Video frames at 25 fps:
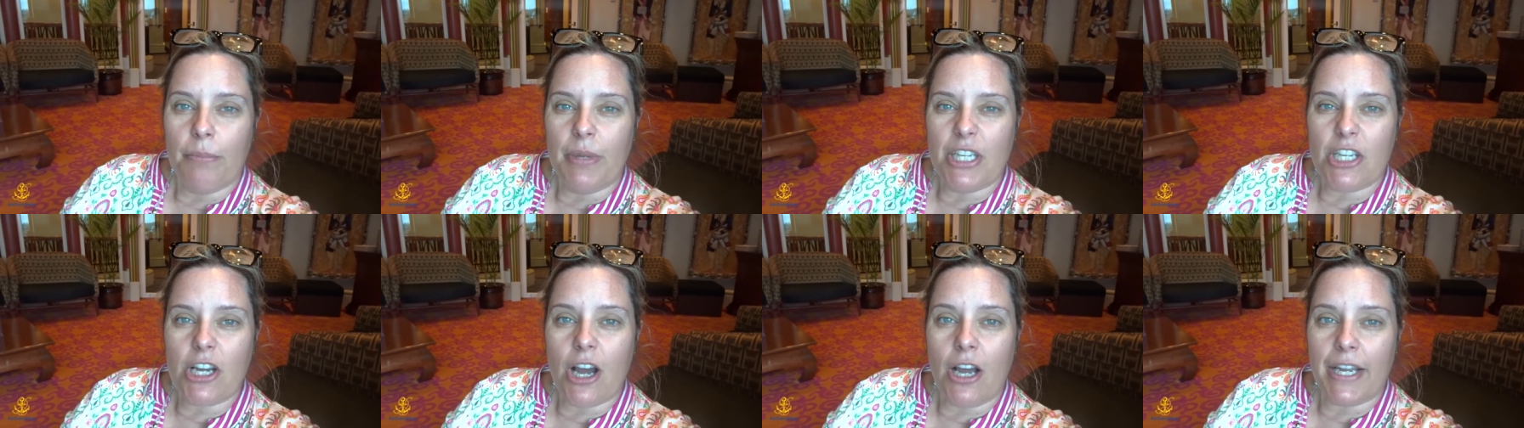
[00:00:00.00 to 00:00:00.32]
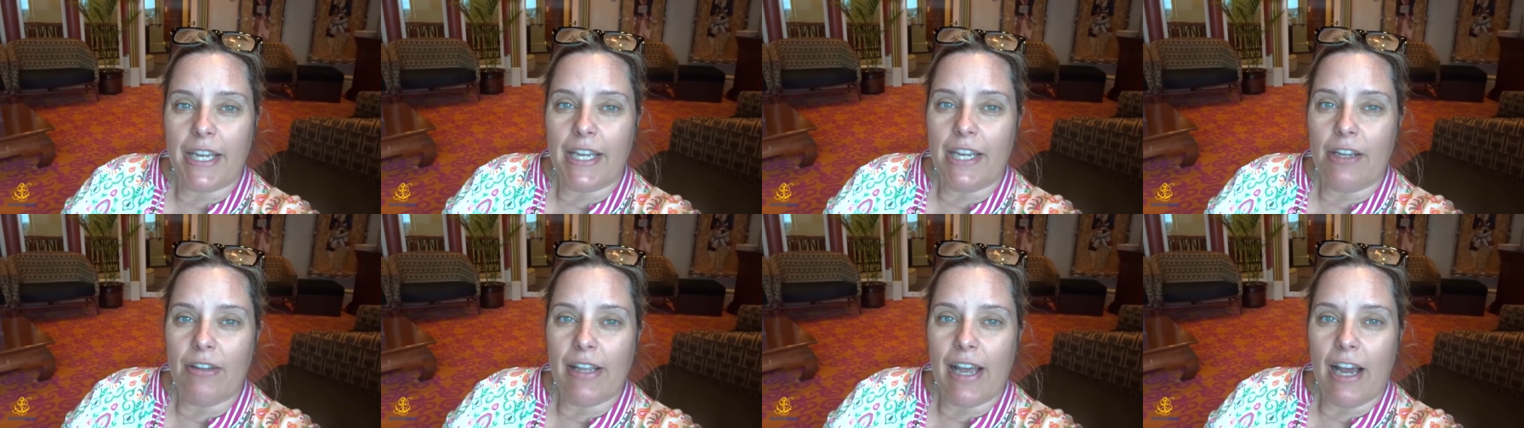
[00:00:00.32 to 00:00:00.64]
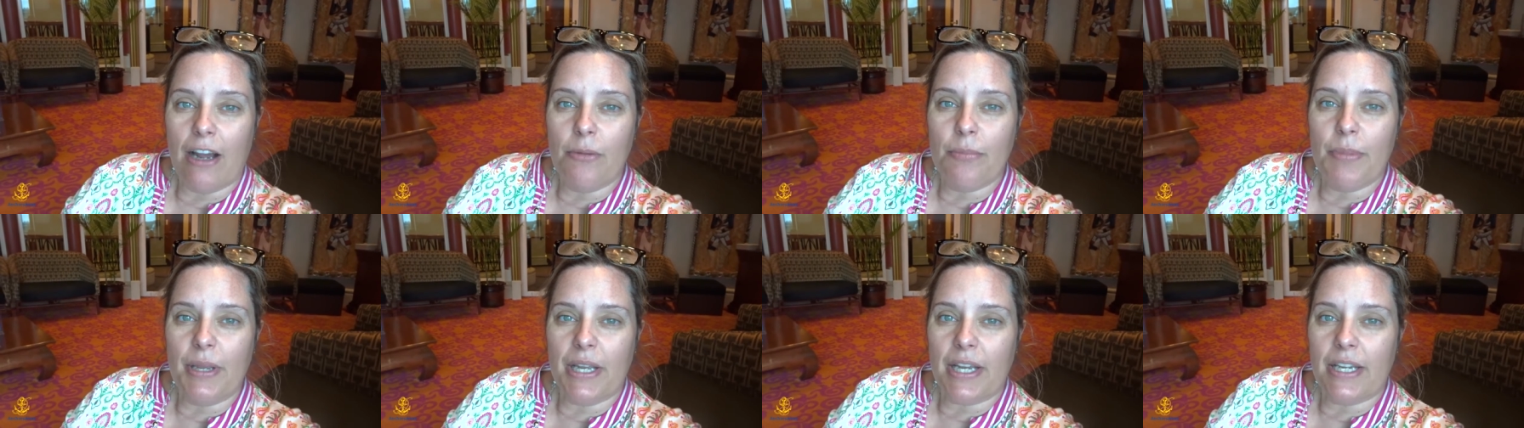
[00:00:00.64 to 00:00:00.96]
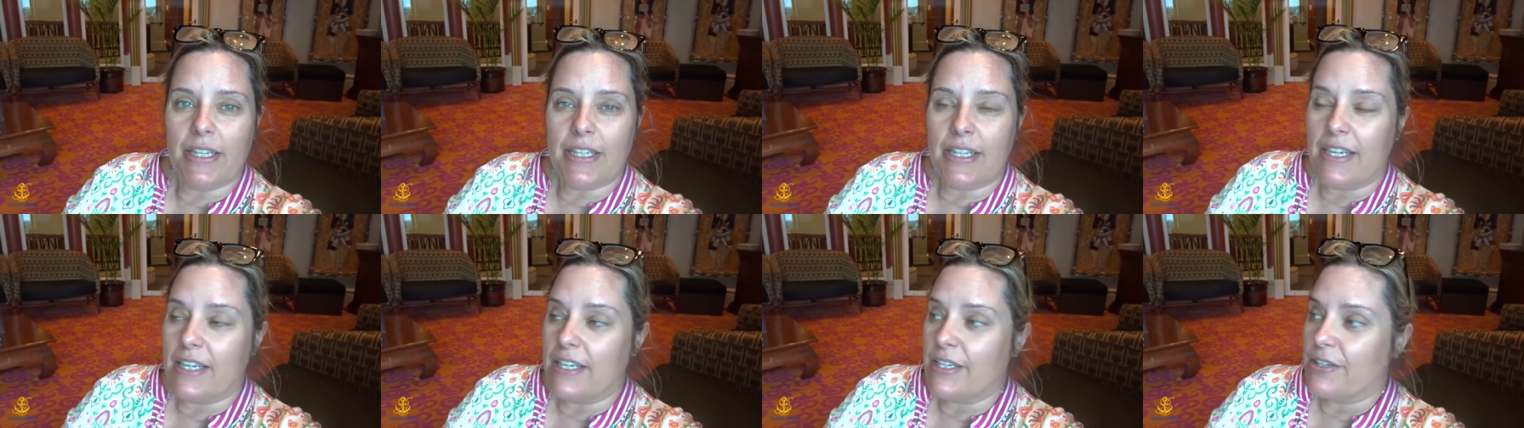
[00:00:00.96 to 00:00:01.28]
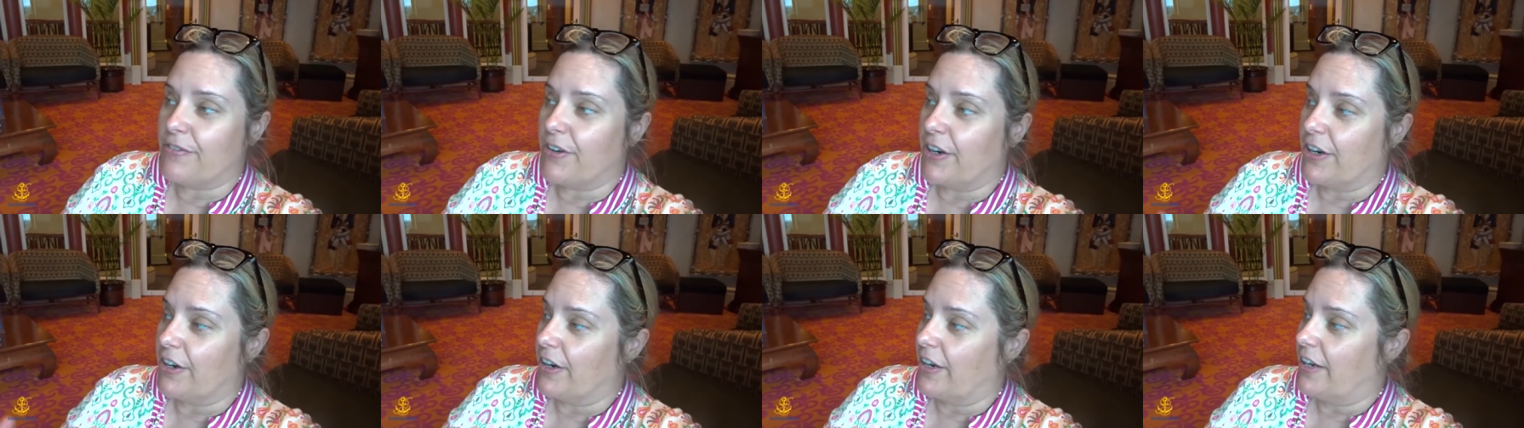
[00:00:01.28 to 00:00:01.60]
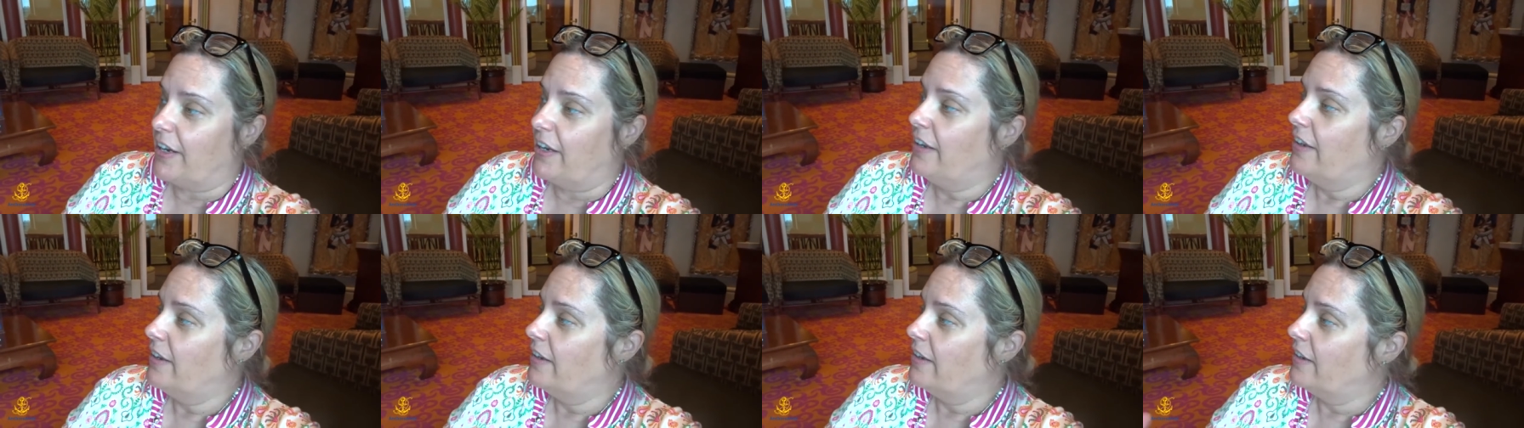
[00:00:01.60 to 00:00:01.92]
be talking out loud because it is
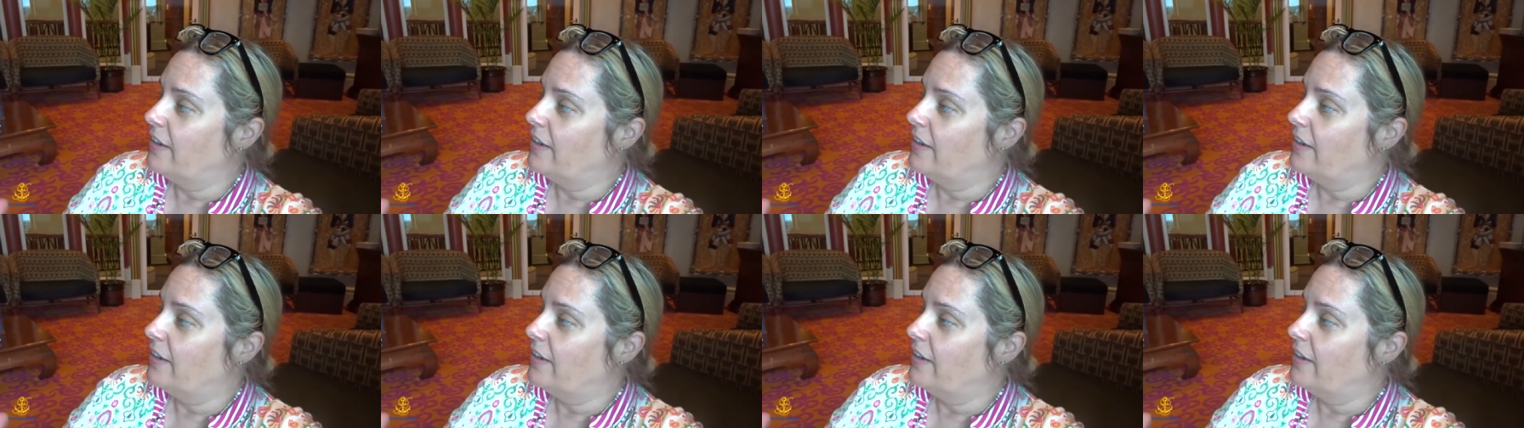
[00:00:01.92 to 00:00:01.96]
very